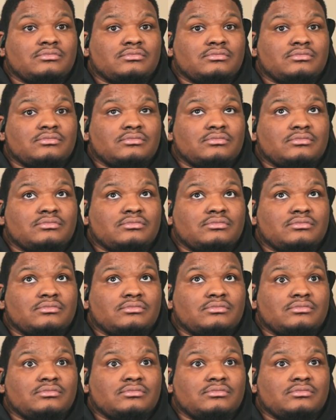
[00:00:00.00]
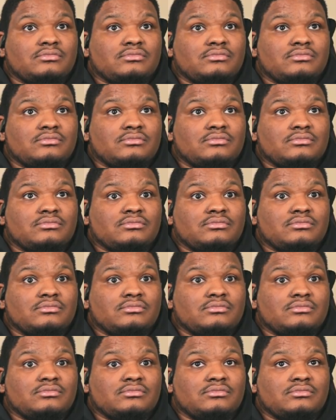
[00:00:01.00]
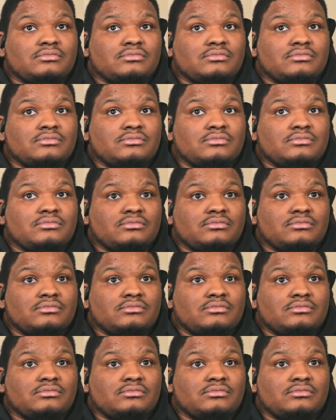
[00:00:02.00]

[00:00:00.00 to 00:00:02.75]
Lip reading: (silent)